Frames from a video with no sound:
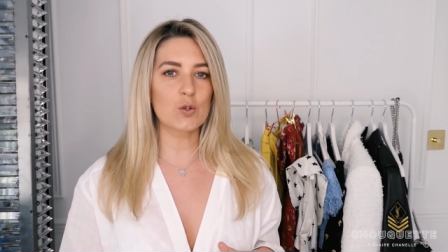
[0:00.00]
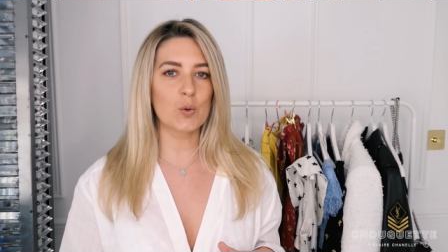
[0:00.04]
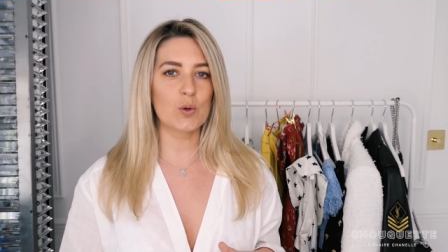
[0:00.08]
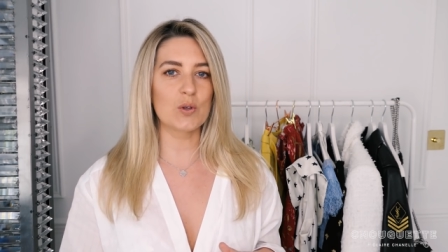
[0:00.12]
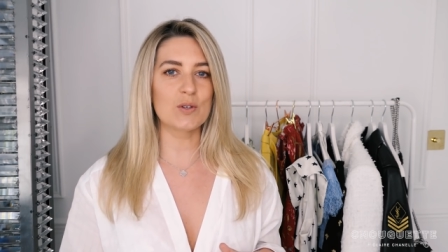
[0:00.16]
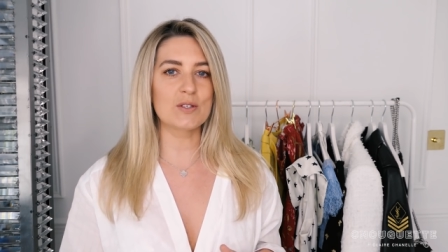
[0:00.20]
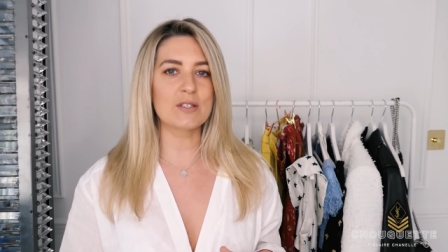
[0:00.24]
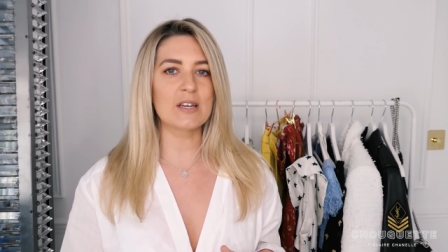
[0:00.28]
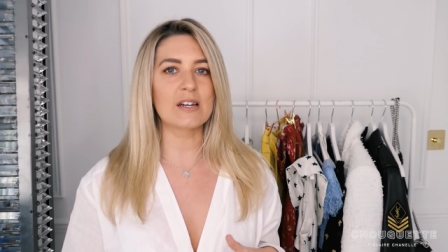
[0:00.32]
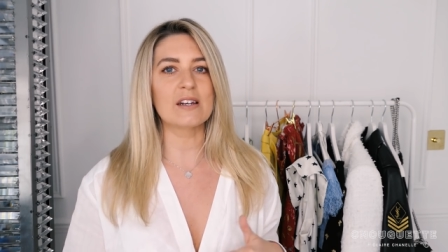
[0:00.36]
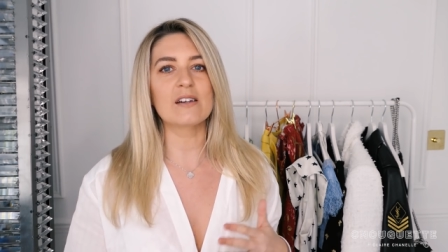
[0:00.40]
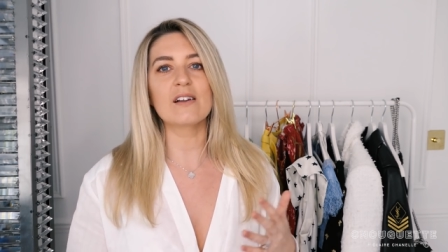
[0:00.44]
to
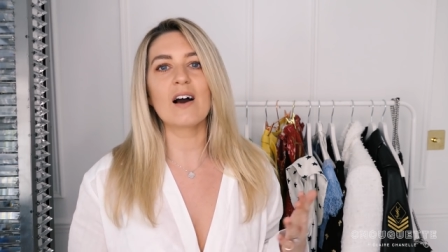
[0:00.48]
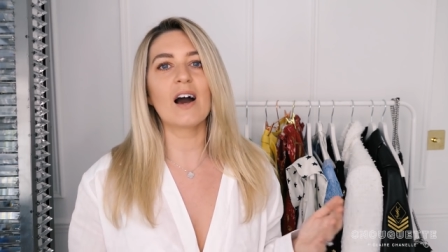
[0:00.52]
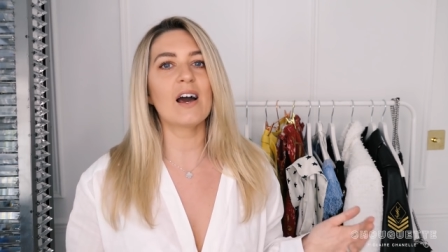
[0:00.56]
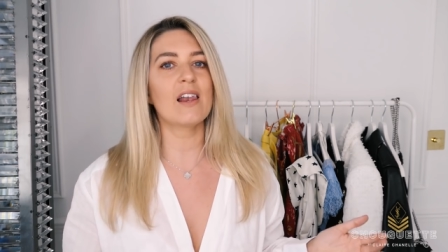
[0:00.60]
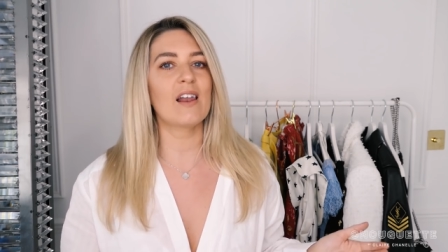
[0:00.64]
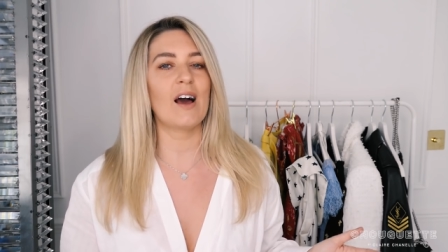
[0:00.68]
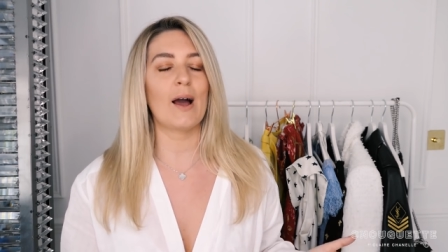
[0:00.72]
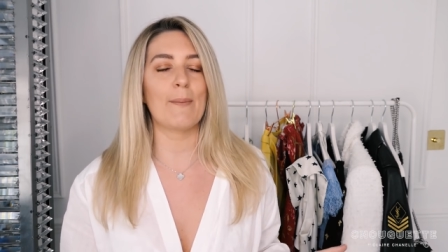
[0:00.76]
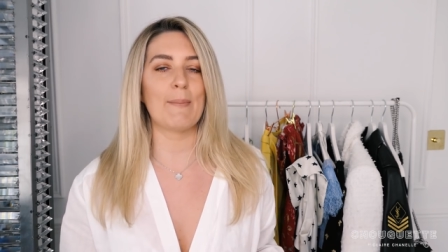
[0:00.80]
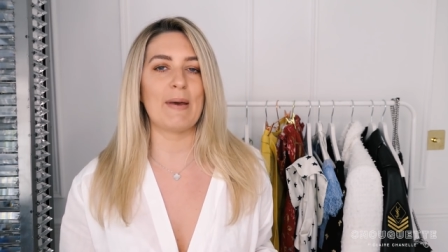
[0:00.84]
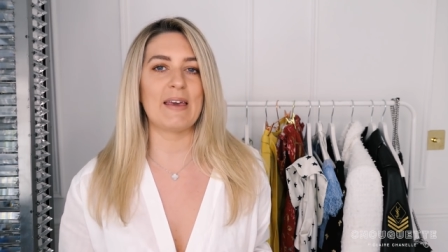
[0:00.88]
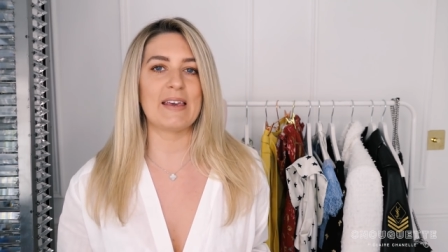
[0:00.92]
what you said and I
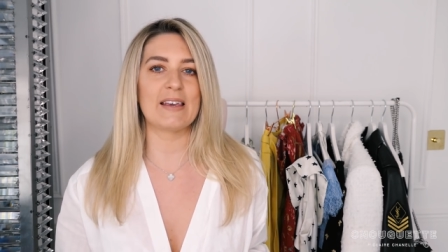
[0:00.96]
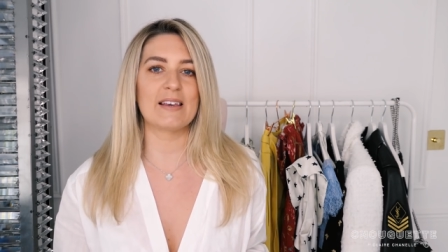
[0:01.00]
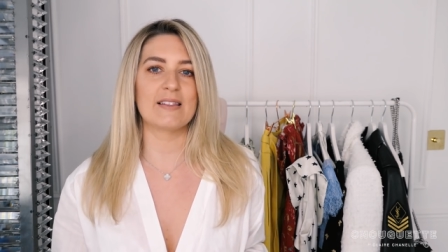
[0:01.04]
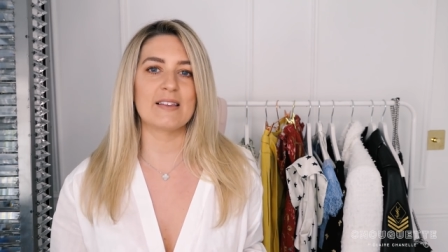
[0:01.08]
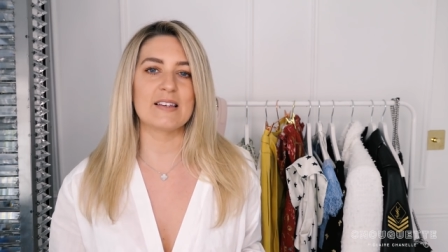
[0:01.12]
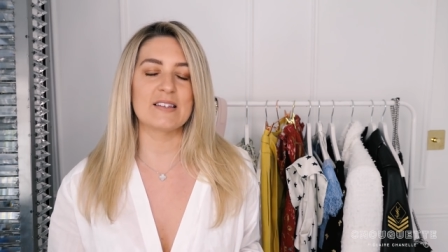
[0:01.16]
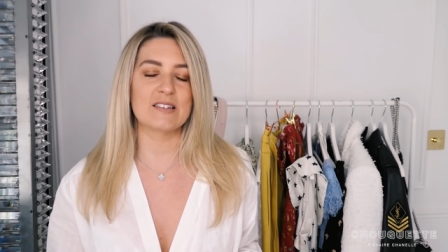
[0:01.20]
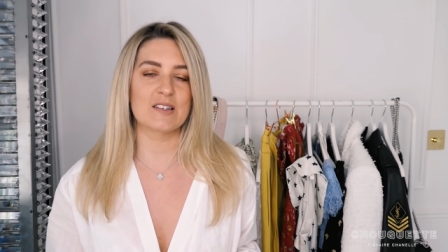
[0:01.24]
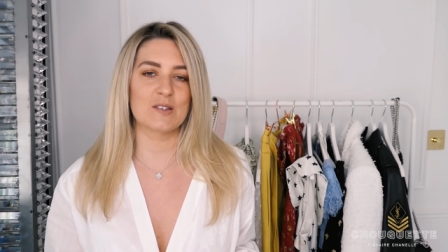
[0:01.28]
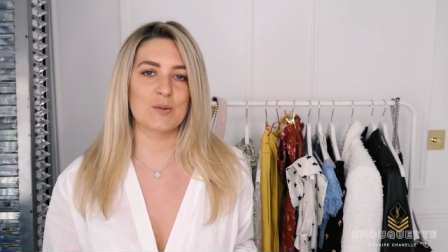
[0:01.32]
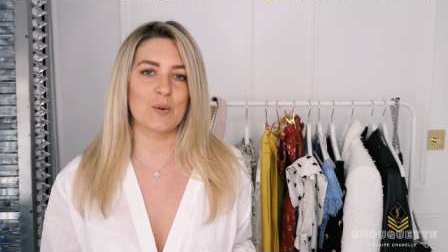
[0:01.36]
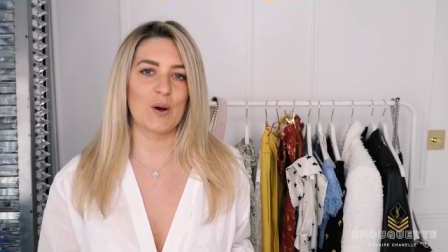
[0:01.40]
like
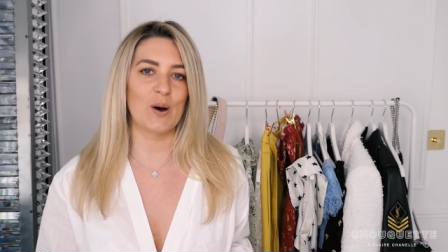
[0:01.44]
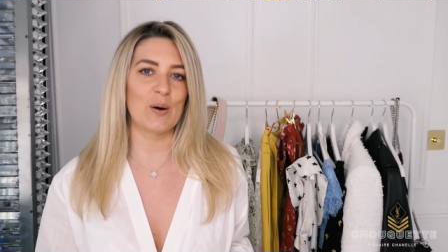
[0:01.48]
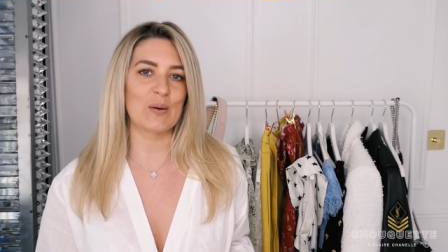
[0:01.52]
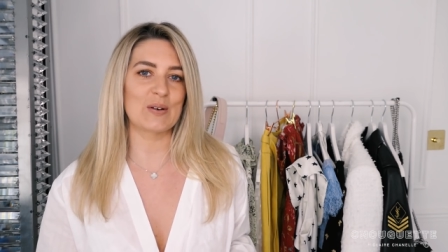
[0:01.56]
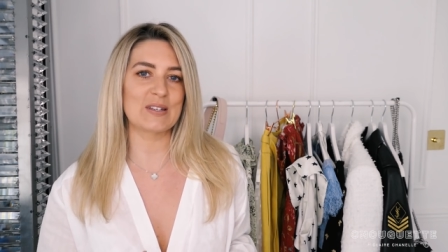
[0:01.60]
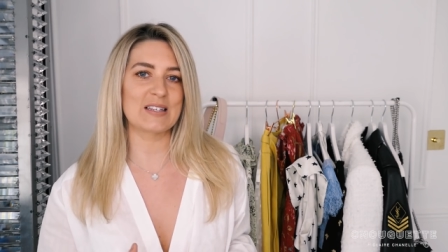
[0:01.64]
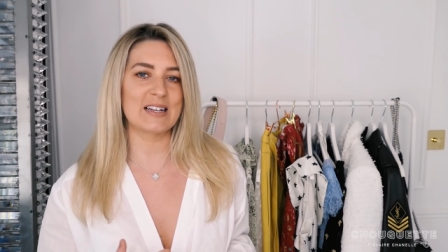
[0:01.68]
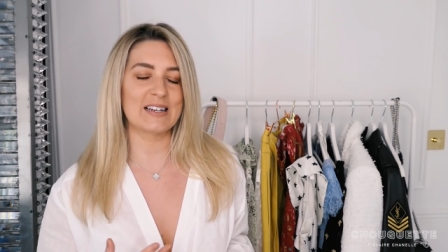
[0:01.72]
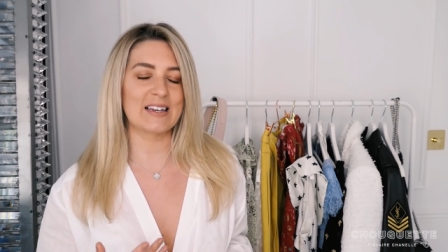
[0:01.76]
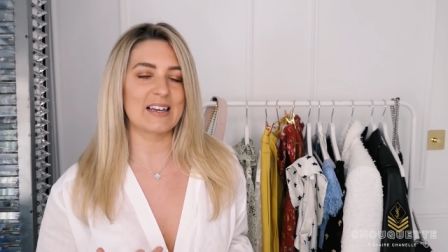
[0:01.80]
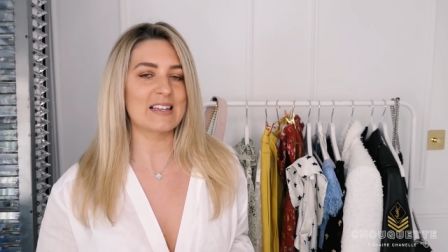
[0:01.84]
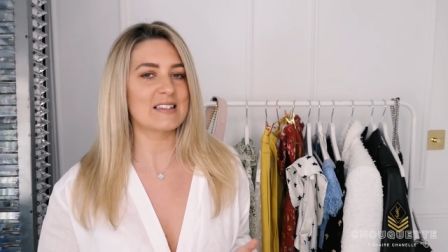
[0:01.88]
making these as well
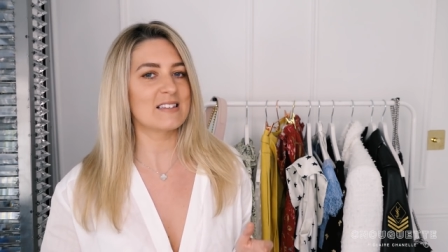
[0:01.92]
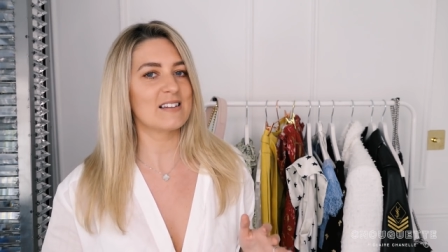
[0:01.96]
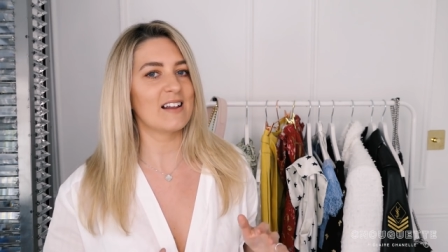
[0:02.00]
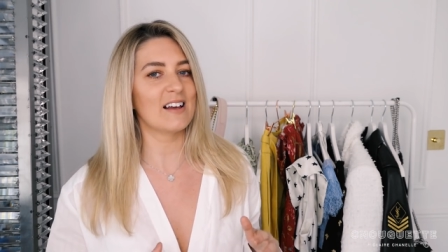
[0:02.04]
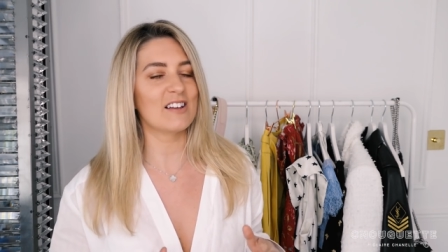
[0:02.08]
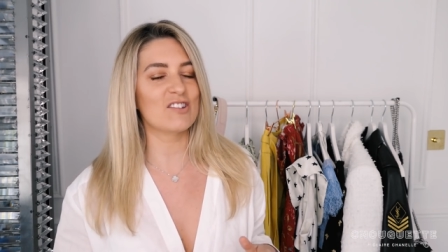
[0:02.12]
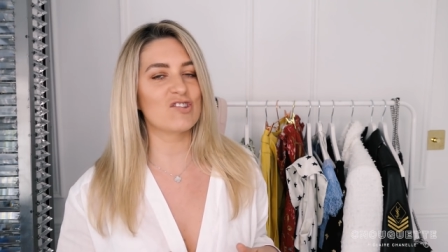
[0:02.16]
because I get to